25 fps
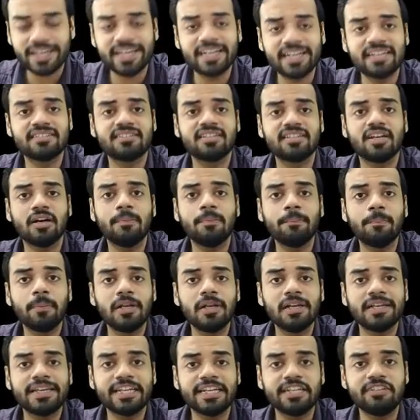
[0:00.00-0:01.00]

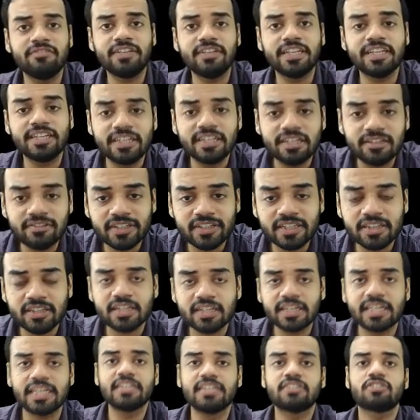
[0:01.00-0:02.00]
example can we give in
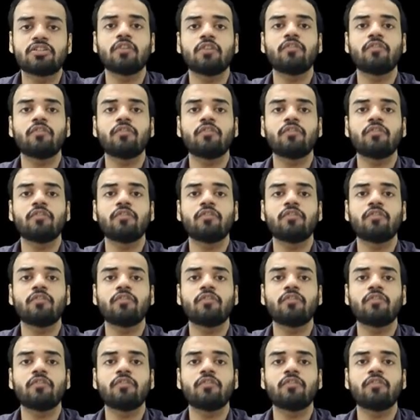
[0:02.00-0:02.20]
the case of